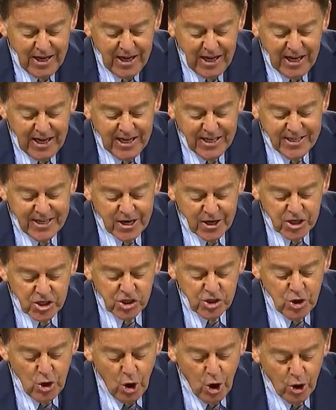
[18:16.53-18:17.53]
he
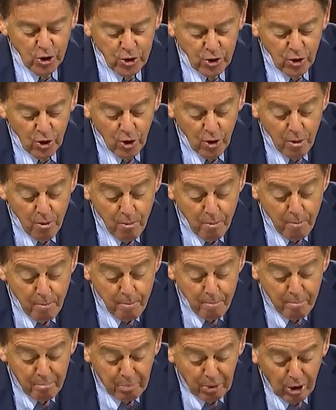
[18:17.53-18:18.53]
does not
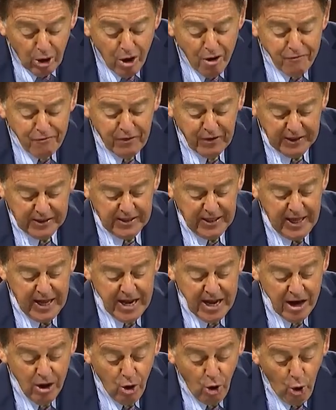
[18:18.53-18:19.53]

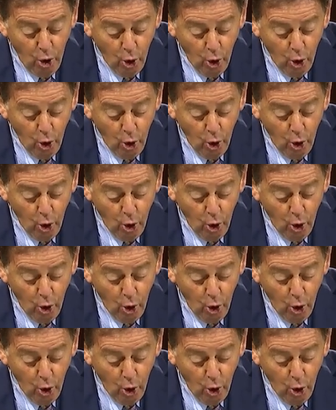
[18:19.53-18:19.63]
perfectly